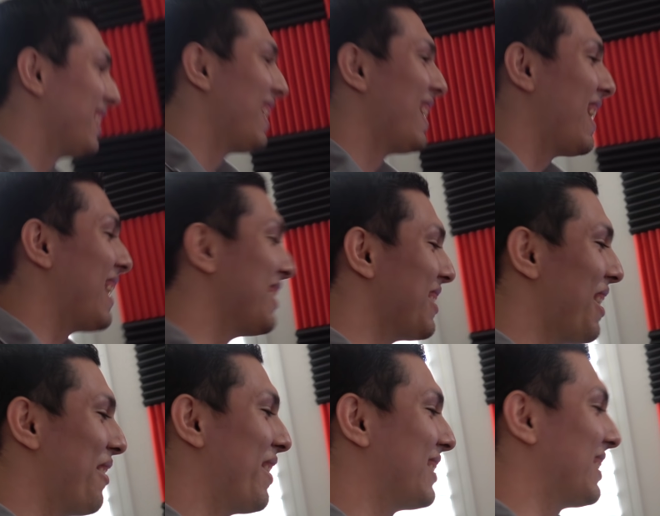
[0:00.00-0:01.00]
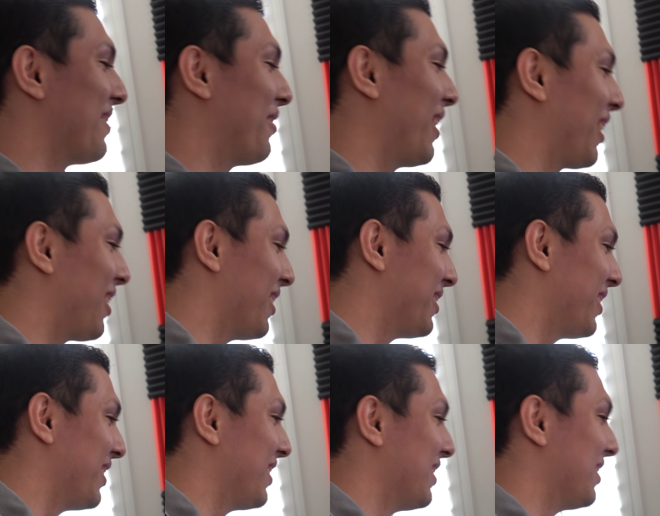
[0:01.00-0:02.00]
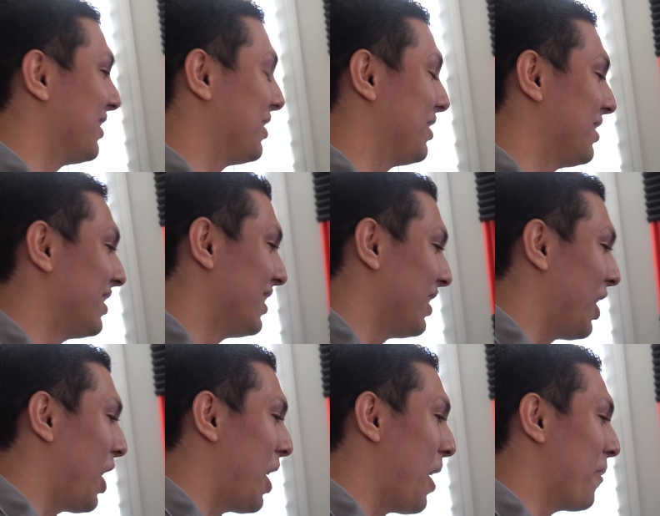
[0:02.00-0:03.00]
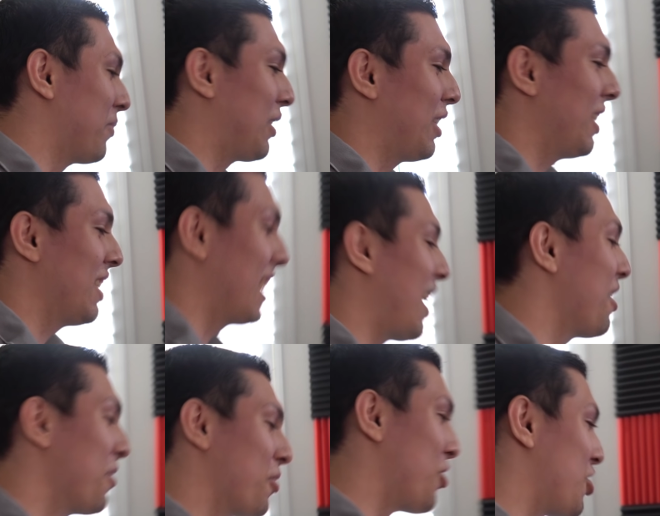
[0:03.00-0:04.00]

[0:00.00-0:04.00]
on this thing. That's another reason why I contacted you. All right. Um, third, I don't know